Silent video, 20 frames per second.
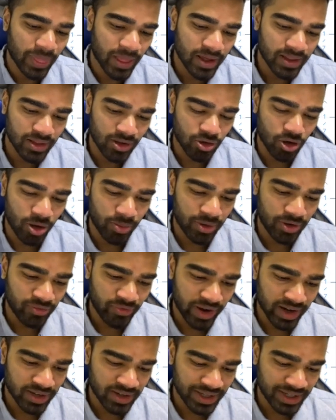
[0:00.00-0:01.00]
The common
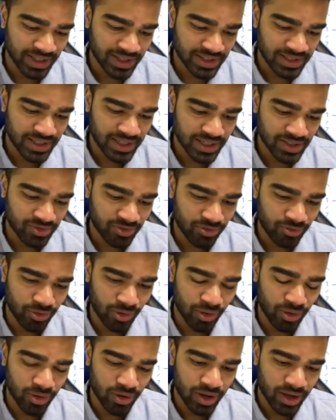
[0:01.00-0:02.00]
factor you can see is
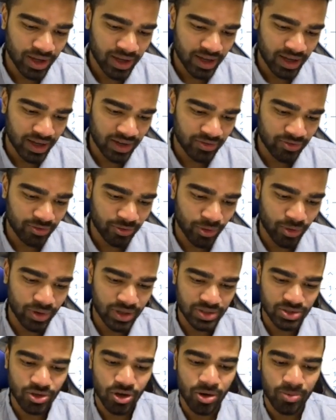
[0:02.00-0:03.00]
4 and 4 is
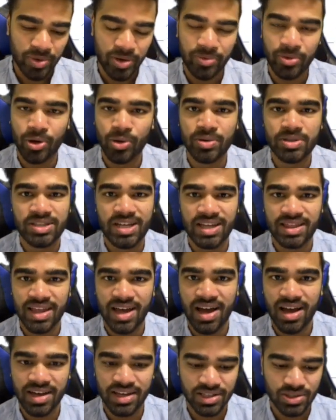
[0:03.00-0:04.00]
common. We always take the
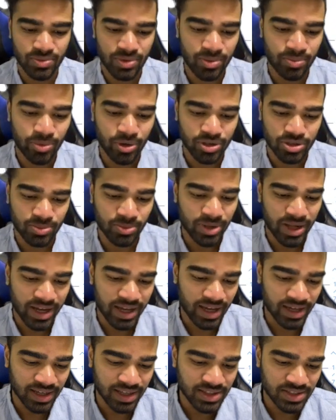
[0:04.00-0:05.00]
highest one possible. I
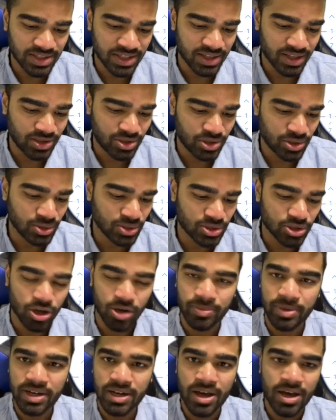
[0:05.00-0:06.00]
can see that 2 is
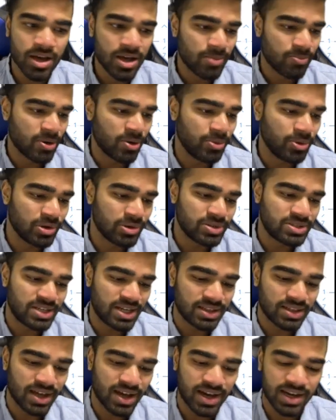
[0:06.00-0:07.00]
common, but we always take
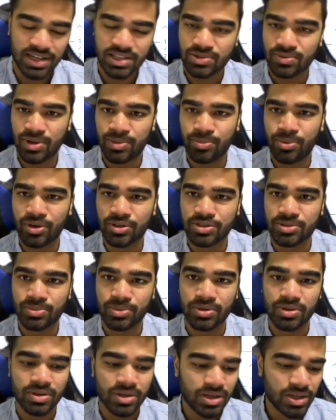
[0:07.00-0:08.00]
the highest one
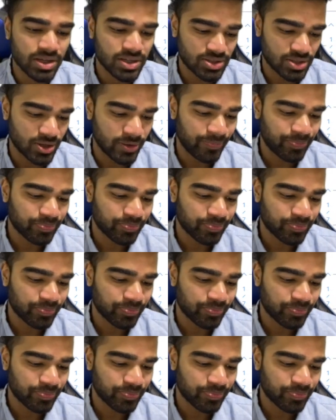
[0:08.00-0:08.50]
possible. So